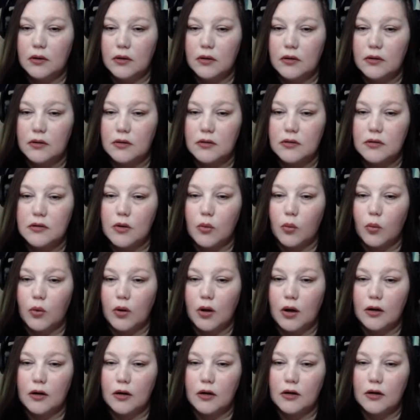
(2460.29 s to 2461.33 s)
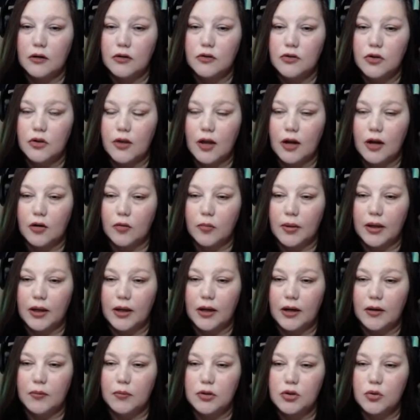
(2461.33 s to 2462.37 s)
is the water, so that'll
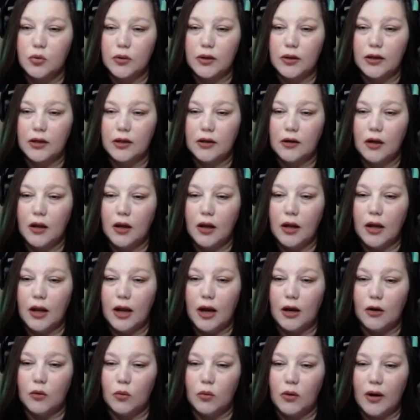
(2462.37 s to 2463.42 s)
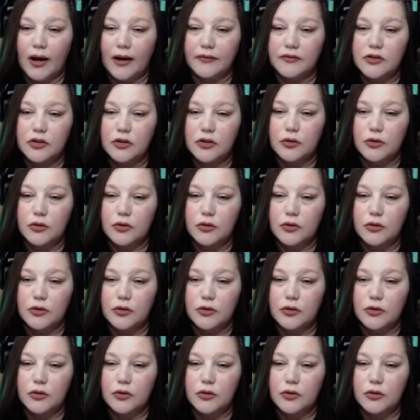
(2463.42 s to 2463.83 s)
be in between, and we'll have